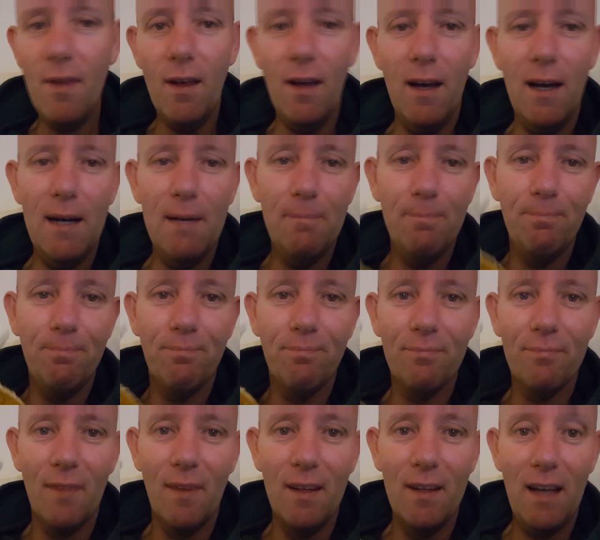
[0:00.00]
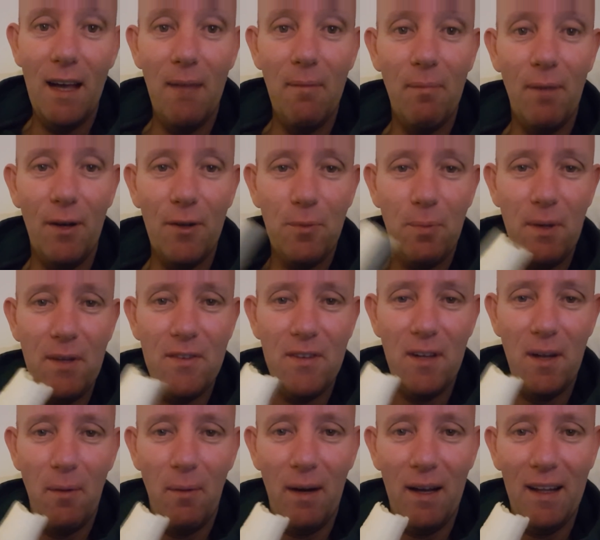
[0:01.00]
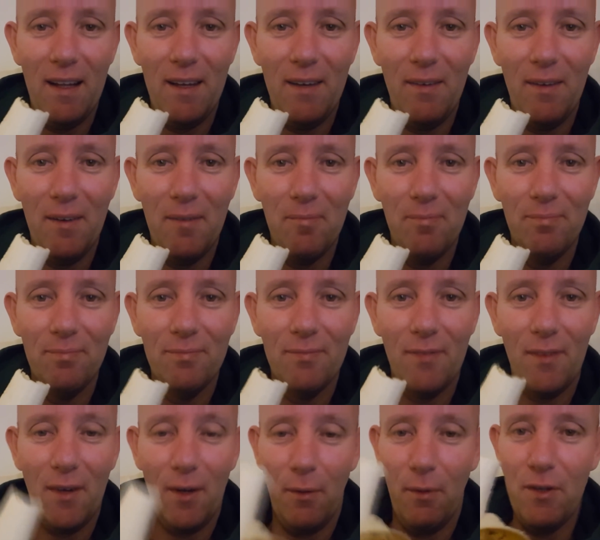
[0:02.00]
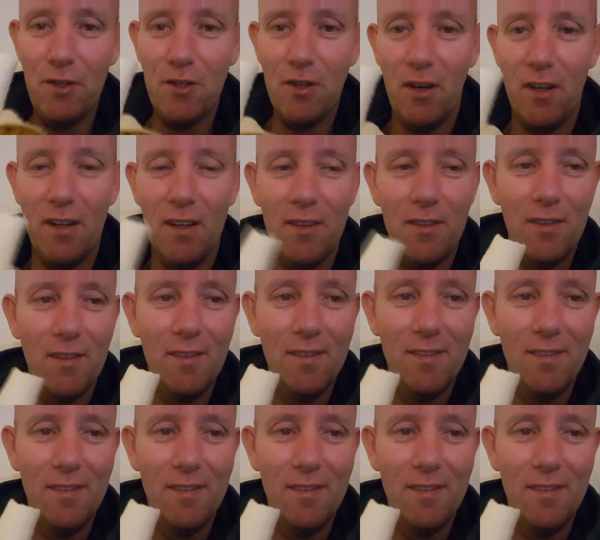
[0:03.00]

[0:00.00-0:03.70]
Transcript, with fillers: Um, yeah, I'll speak to you in a while anyway going to enjoy this.